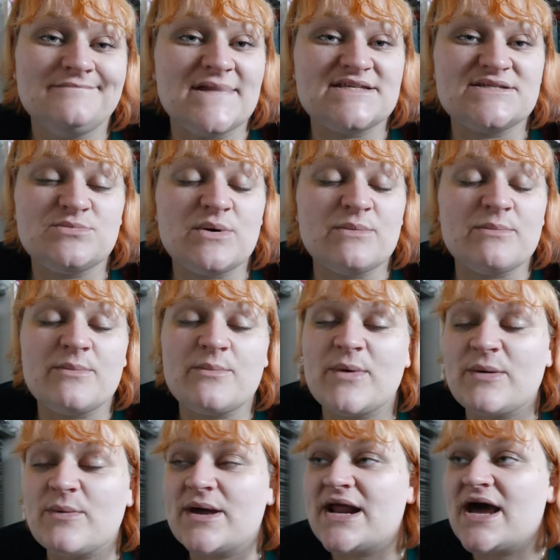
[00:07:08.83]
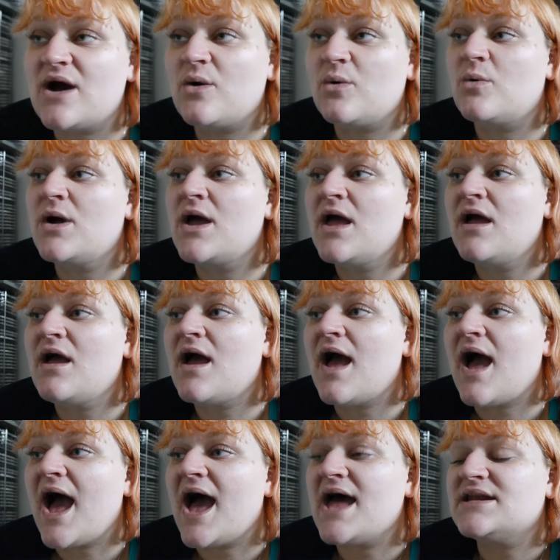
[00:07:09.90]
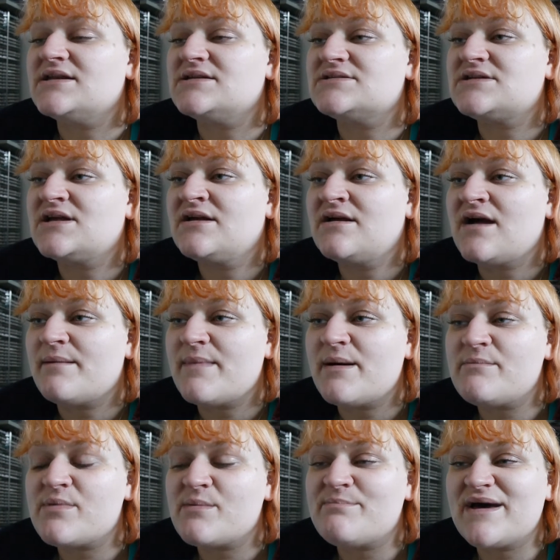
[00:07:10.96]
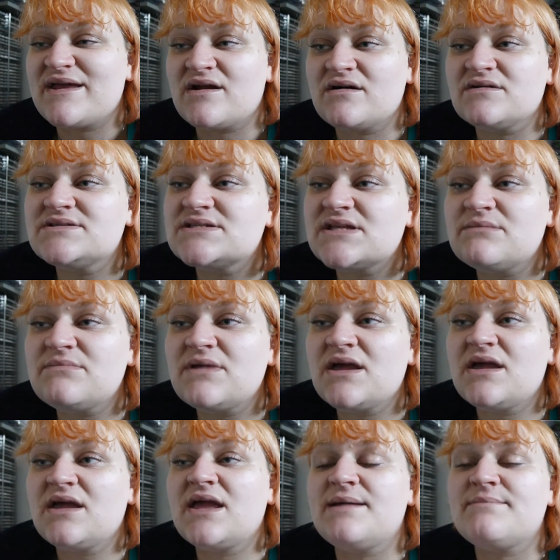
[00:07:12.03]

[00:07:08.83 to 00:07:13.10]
that's when we went out, and I remember Ben asking me,